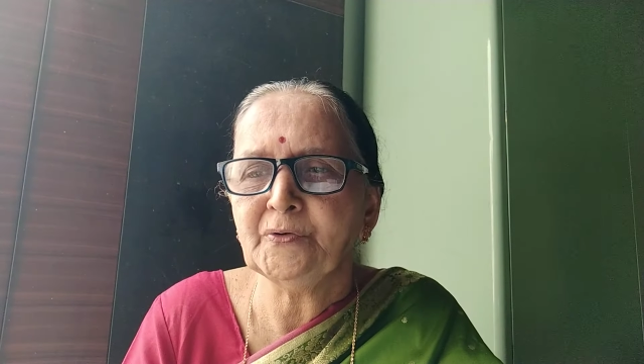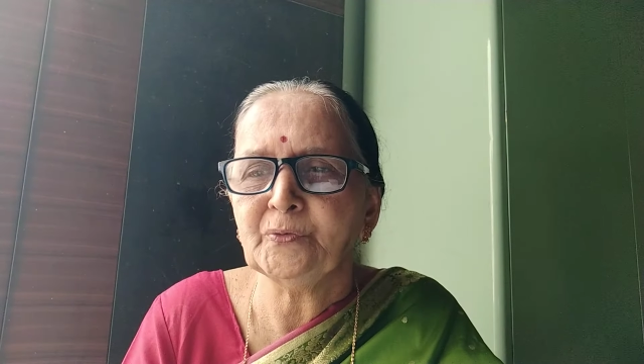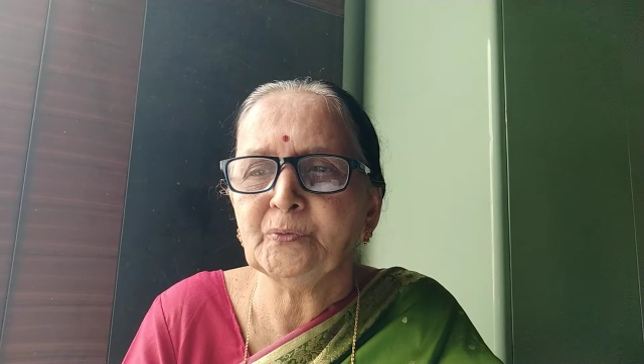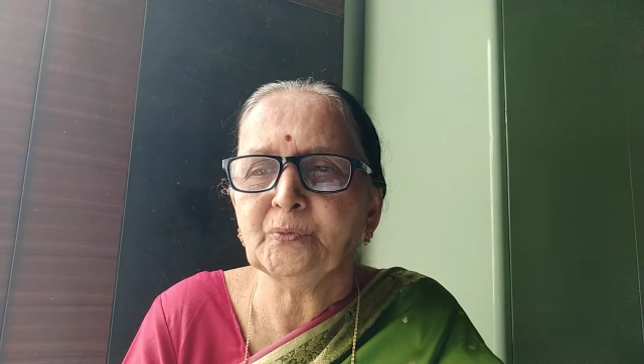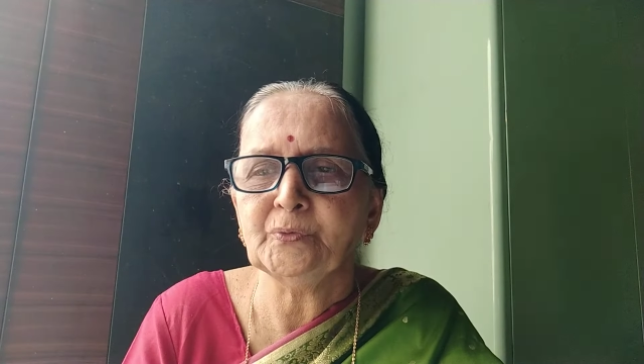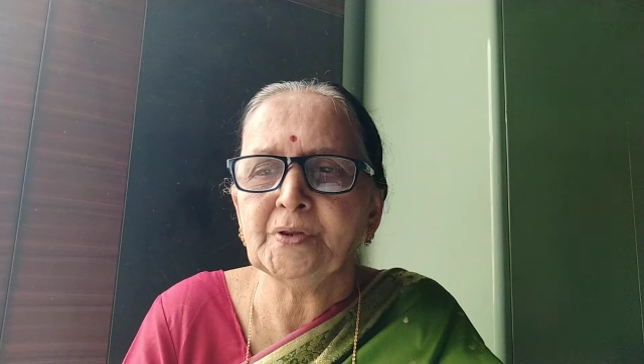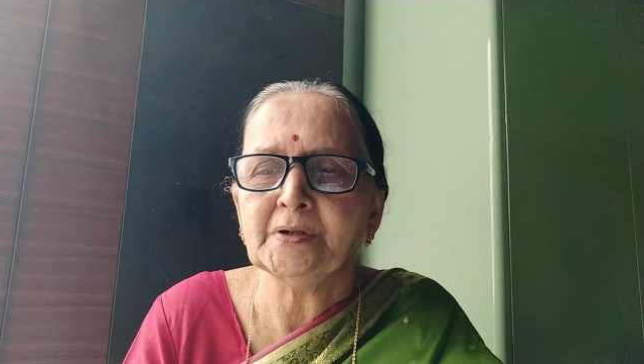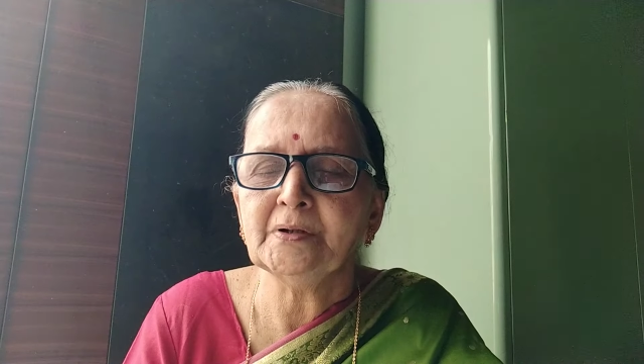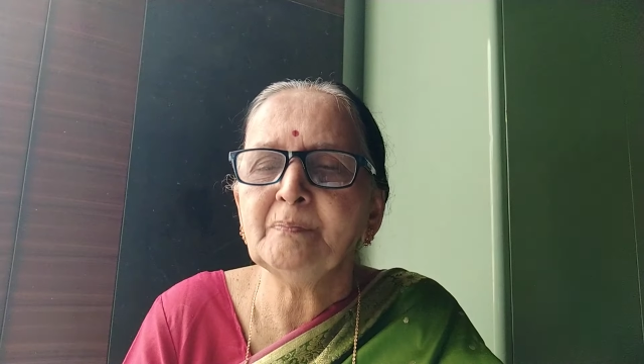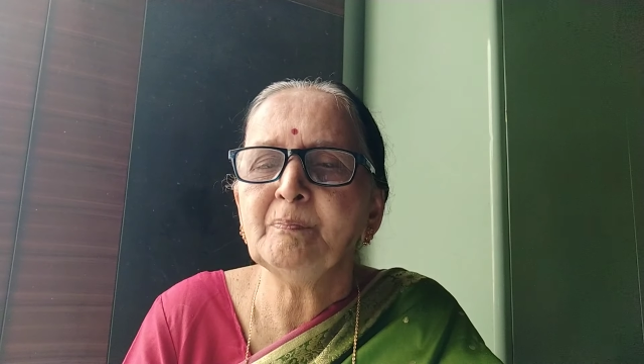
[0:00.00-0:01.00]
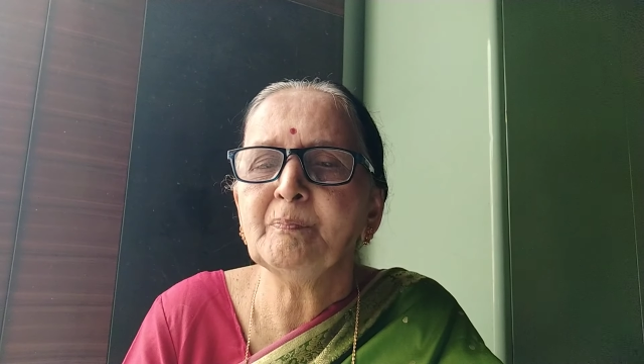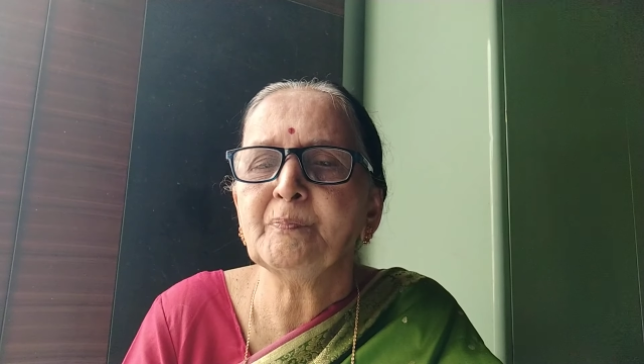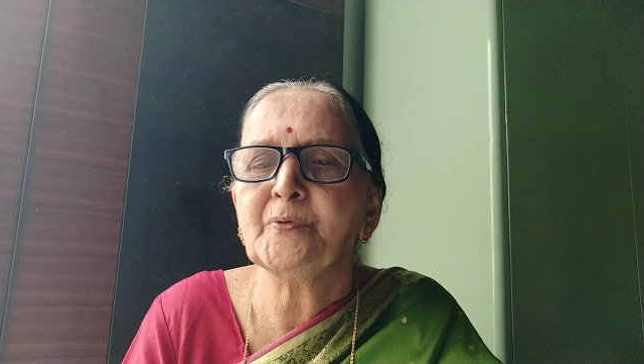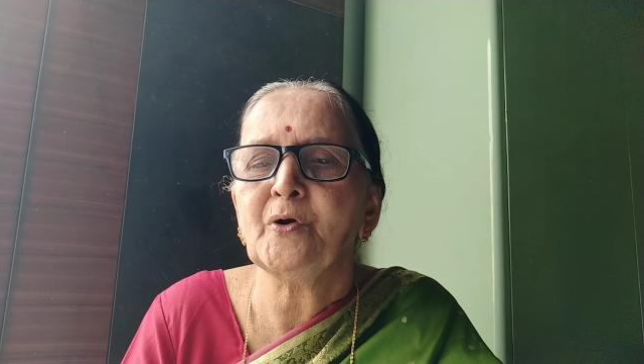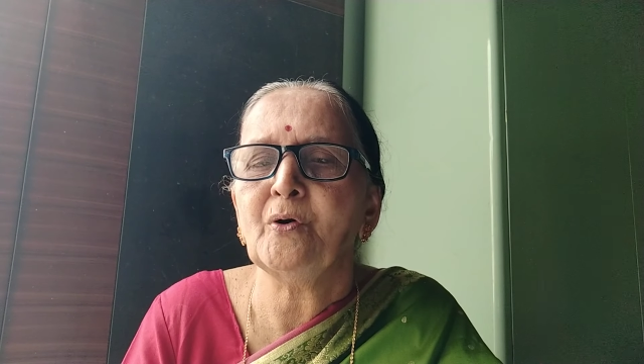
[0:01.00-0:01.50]
to the
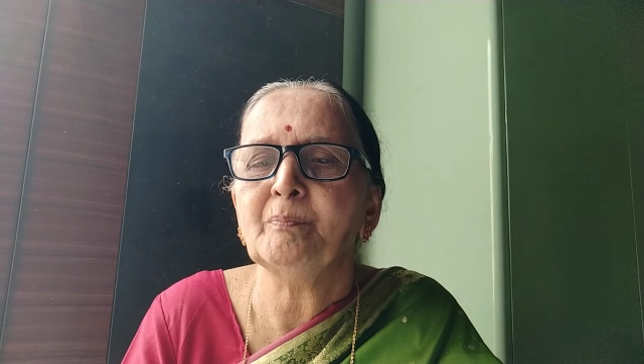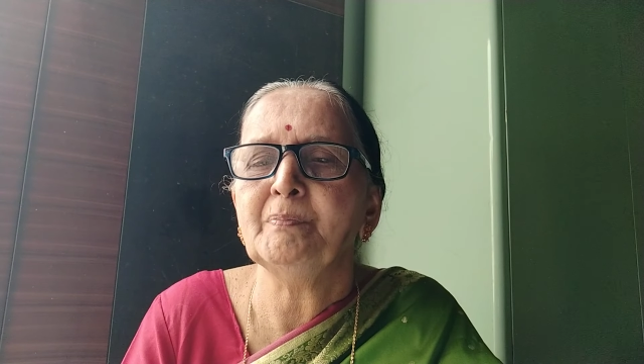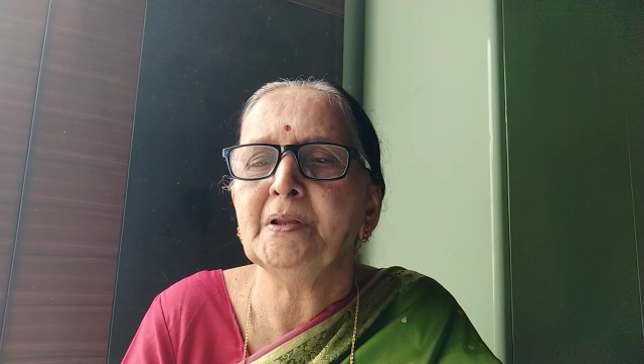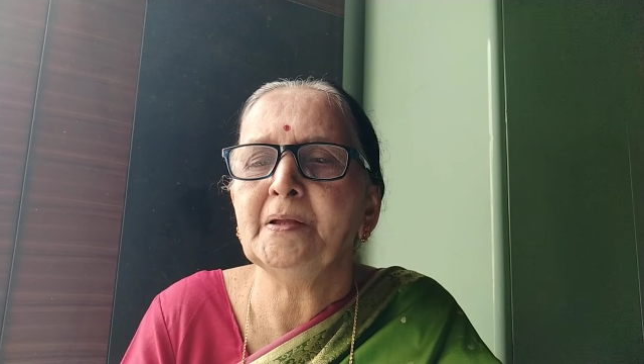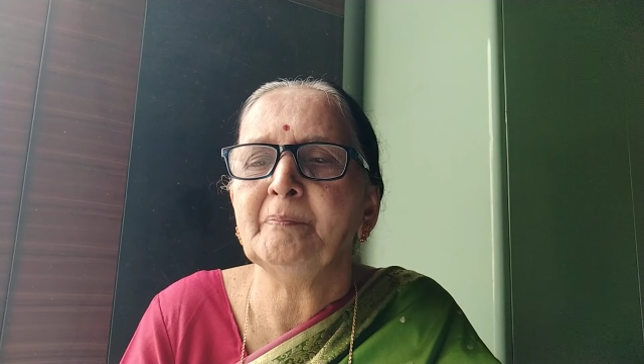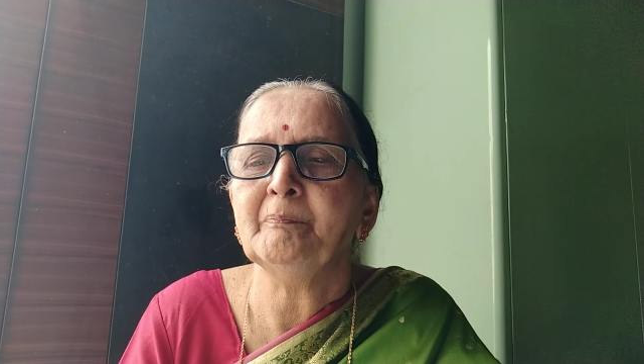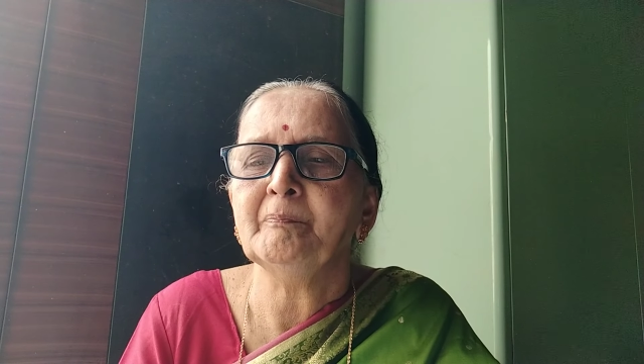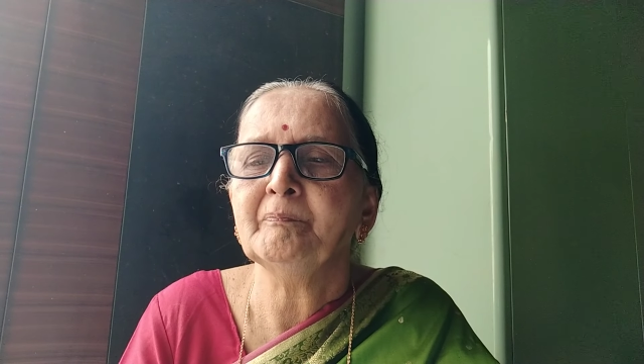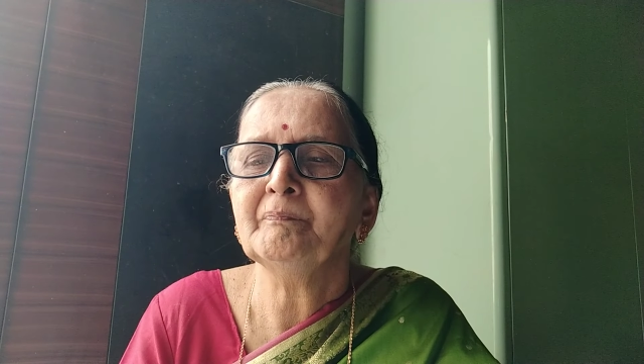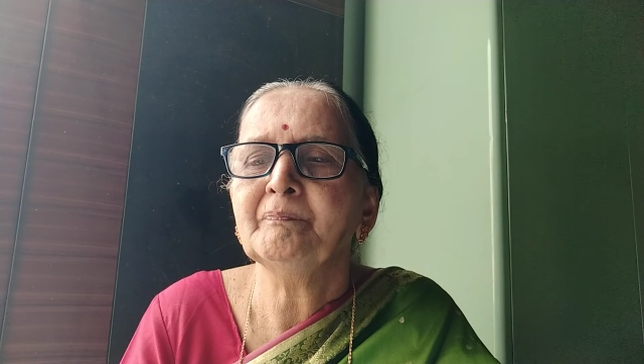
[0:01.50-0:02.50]
problem.